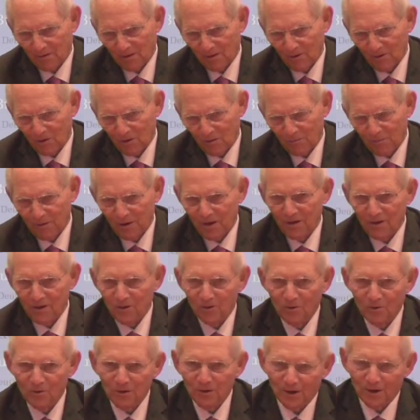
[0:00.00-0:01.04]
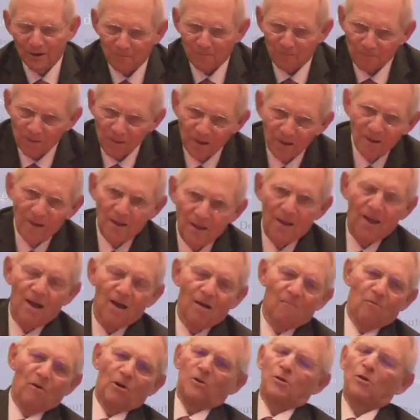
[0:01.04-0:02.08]
the European Union
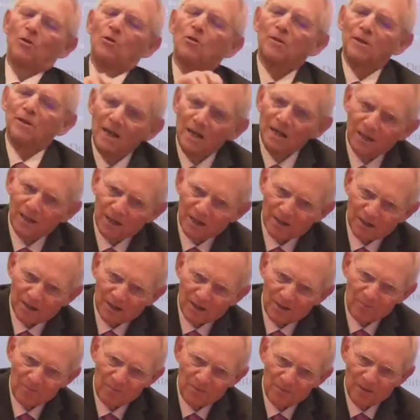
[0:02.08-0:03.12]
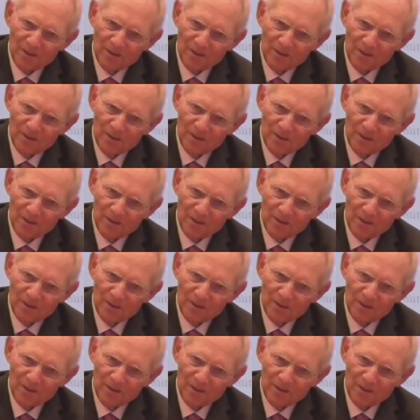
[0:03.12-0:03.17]
what is needed,